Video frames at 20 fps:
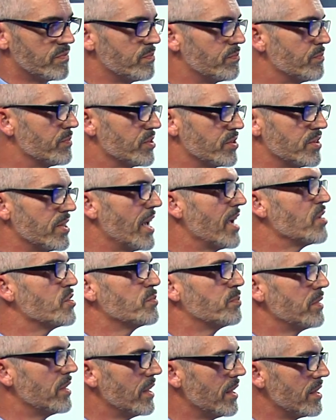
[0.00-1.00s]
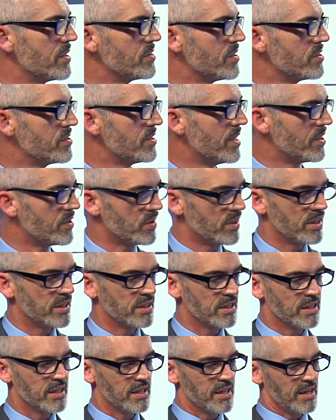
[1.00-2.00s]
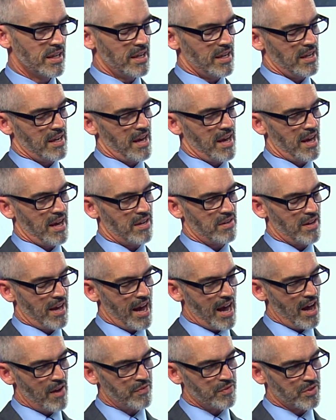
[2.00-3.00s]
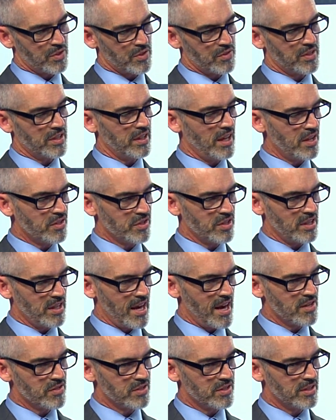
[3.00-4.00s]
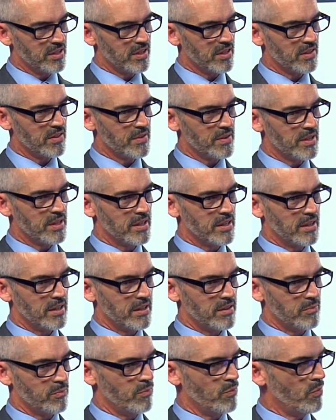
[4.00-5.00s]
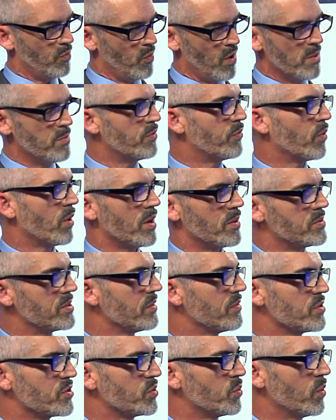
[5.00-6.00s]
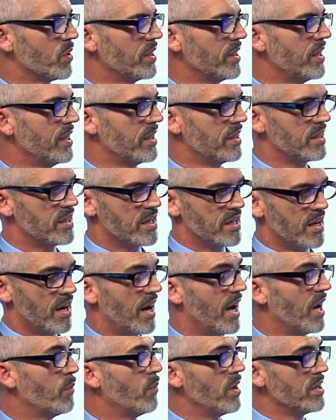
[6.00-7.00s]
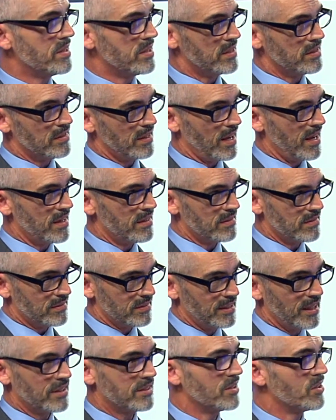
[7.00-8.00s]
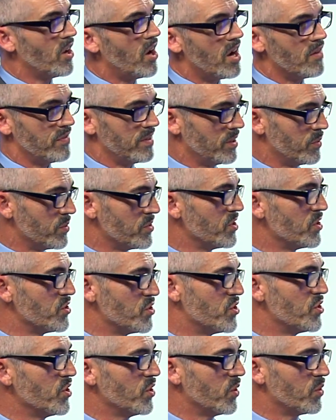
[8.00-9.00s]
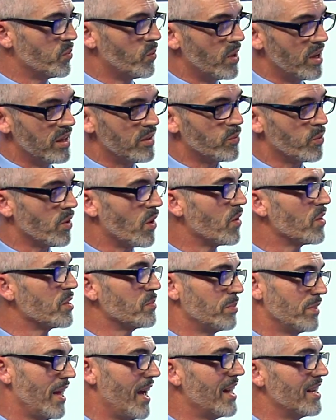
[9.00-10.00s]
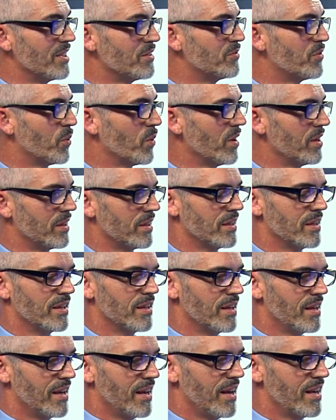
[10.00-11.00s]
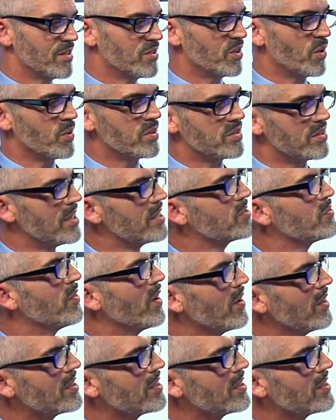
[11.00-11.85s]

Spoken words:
stage plays, etc. And after the election last year, way before I was ever sworn in, I went and kicked it off, and it was in June. Well, we're already planning for it. So it's very